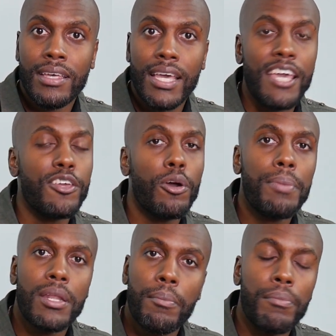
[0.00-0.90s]
and you'll
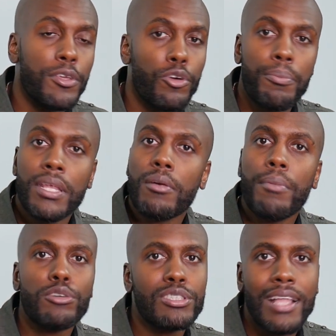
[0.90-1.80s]
be the you'll be the
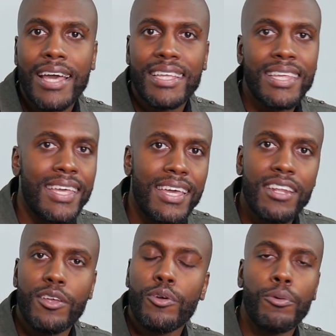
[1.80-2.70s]
most liked kid.
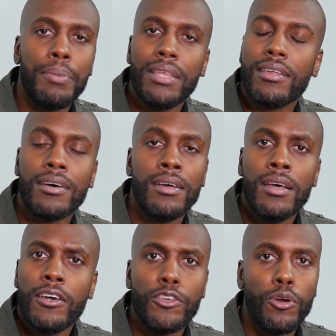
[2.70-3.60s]
You'll be the
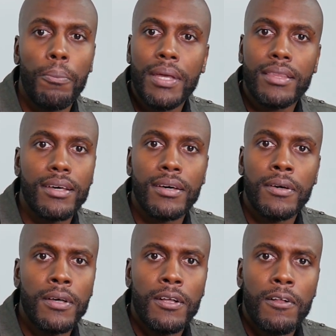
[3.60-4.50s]
you'll be
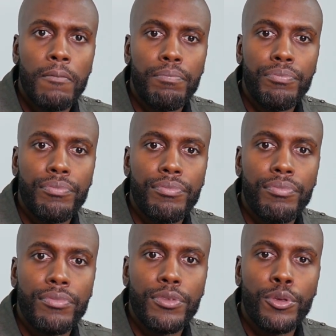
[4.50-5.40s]
the
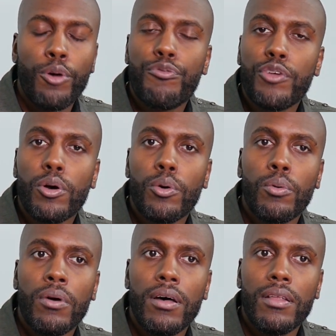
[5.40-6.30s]
you'll
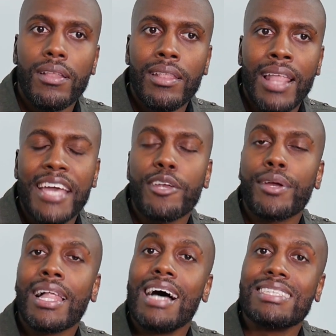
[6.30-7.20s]
feel like your
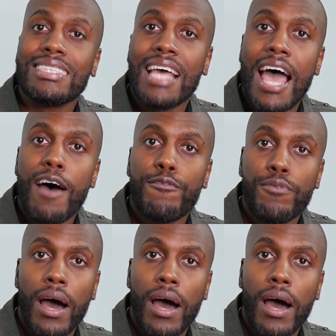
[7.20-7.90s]
glass half.